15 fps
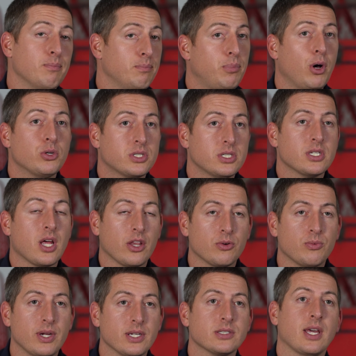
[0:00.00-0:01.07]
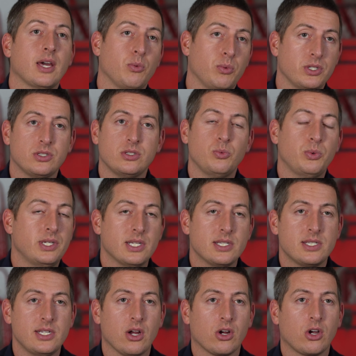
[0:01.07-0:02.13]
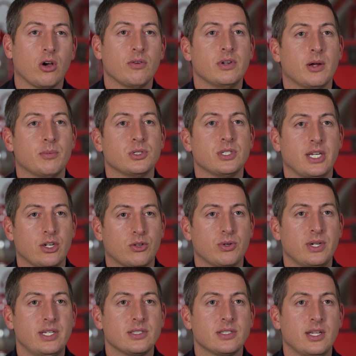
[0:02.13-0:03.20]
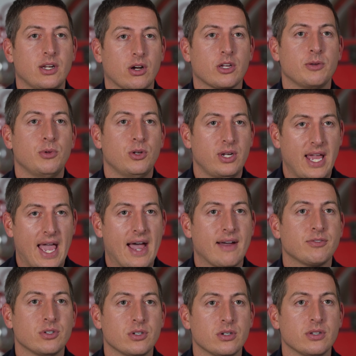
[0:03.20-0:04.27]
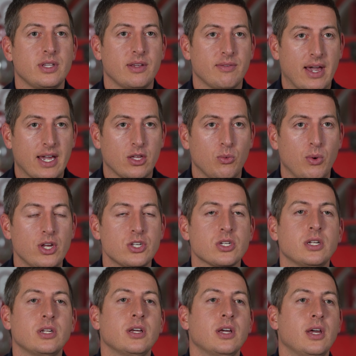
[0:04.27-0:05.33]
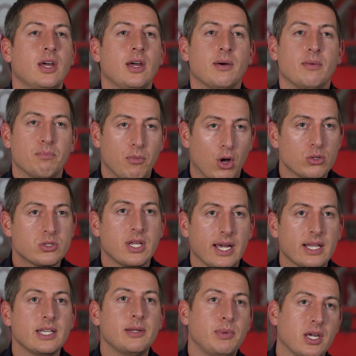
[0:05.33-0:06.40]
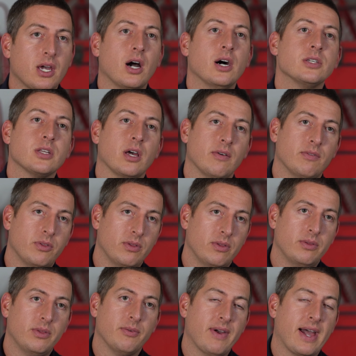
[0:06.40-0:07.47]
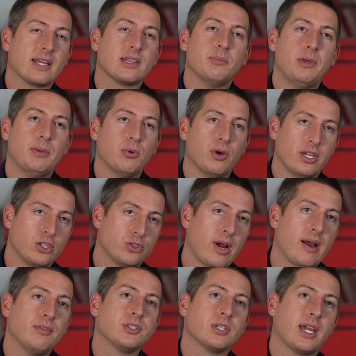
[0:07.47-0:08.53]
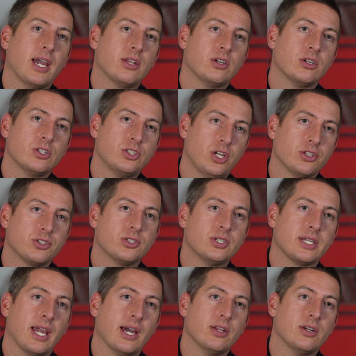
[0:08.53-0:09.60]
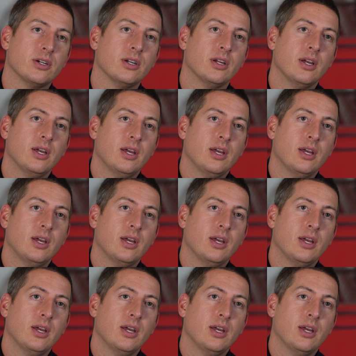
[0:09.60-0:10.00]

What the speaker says: poses other risks. And we did see our COVID numbers increase in our community after the evacuation, most likely because of the fact that people had to travel together, shelter together,